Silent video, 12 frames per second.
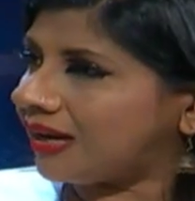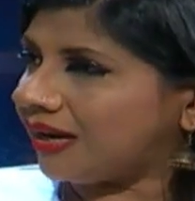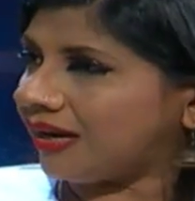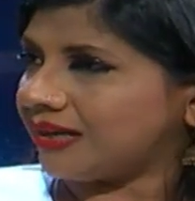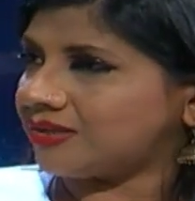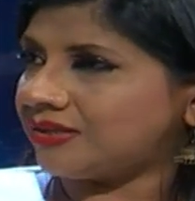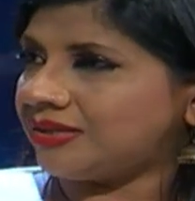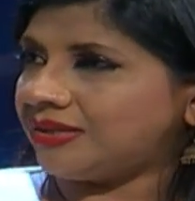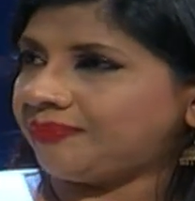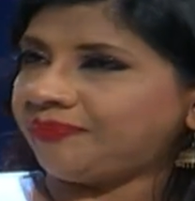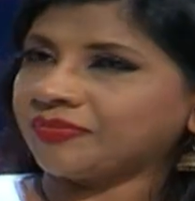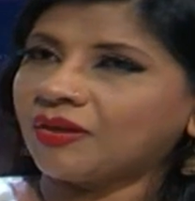
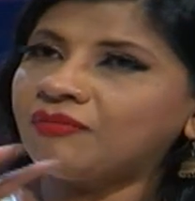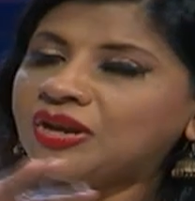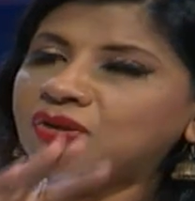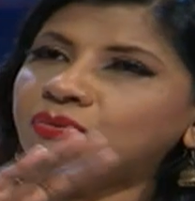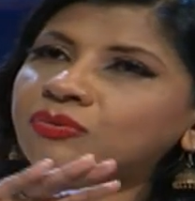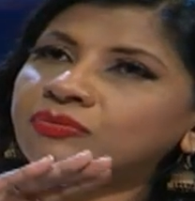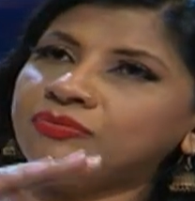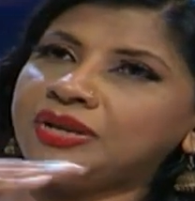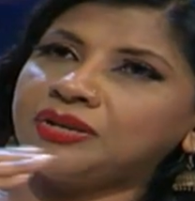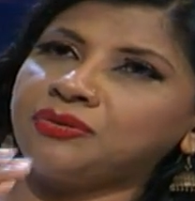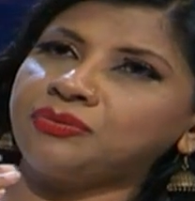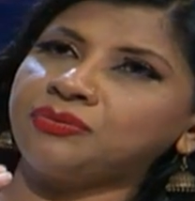Actually, when
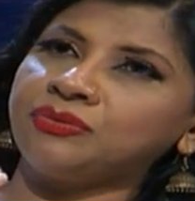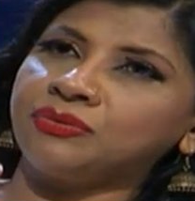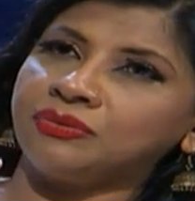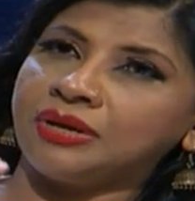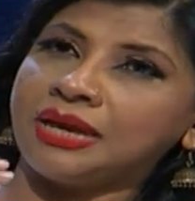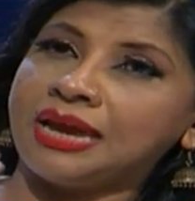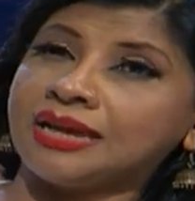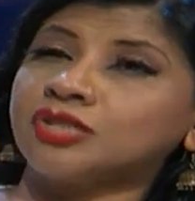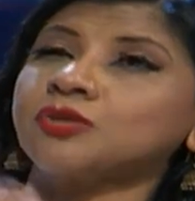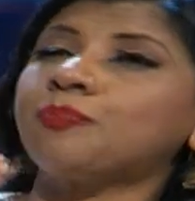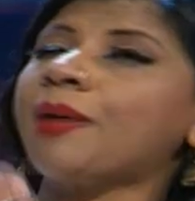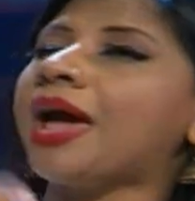you
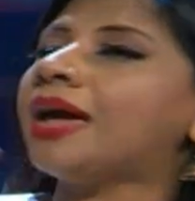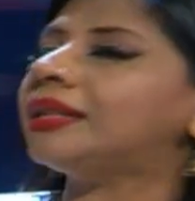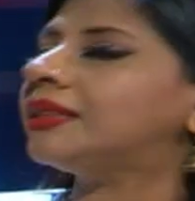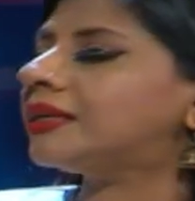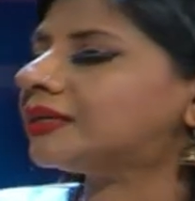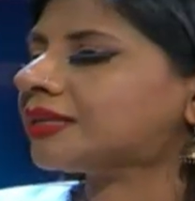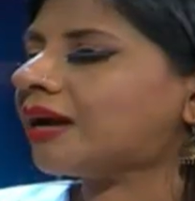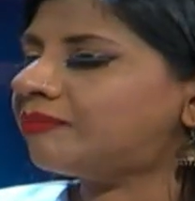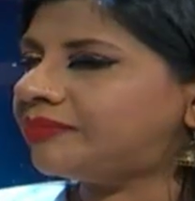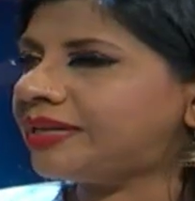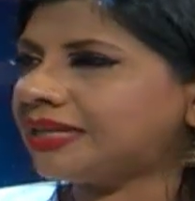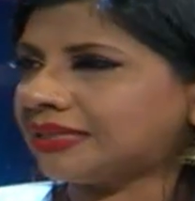expand the
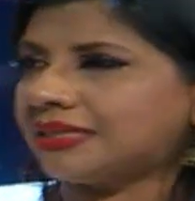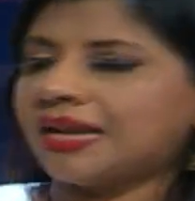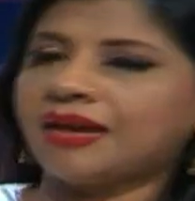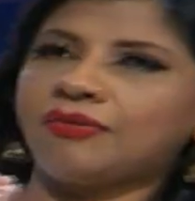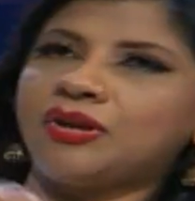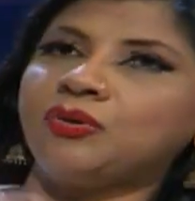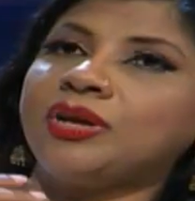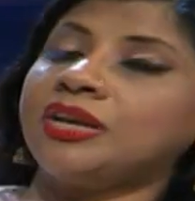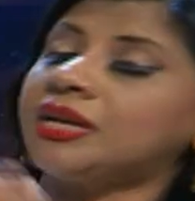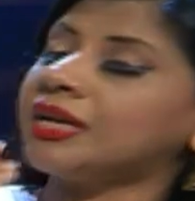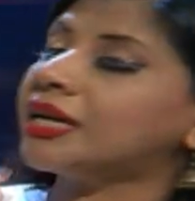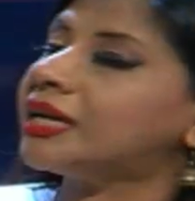subjects, like when you
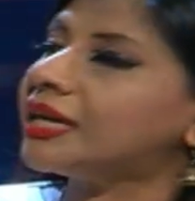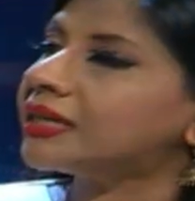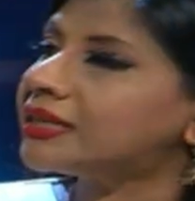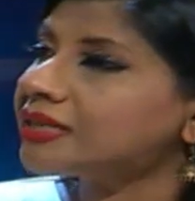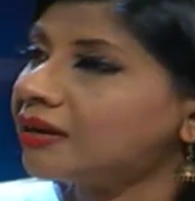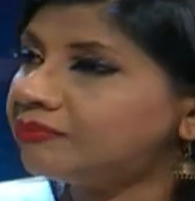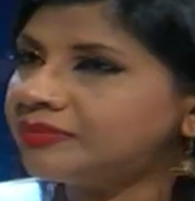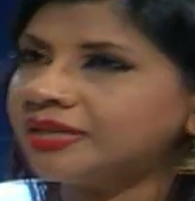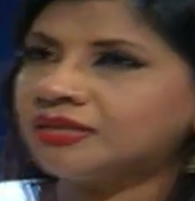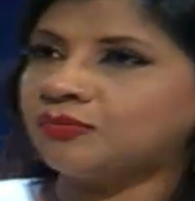interconnect the subjects